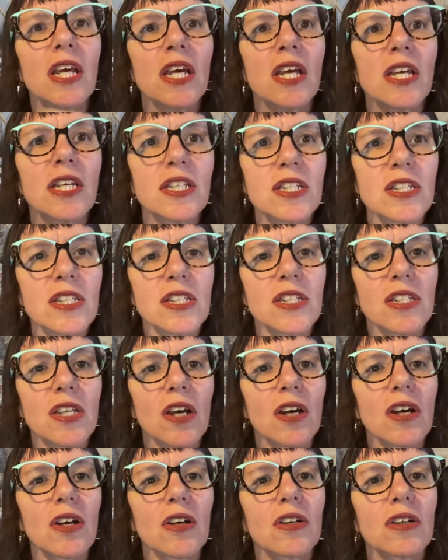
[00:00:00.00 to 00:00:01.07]
So
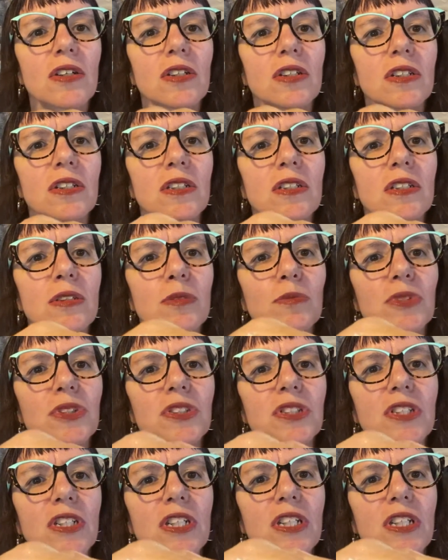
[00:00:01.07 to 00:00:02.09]
I'm just just gonna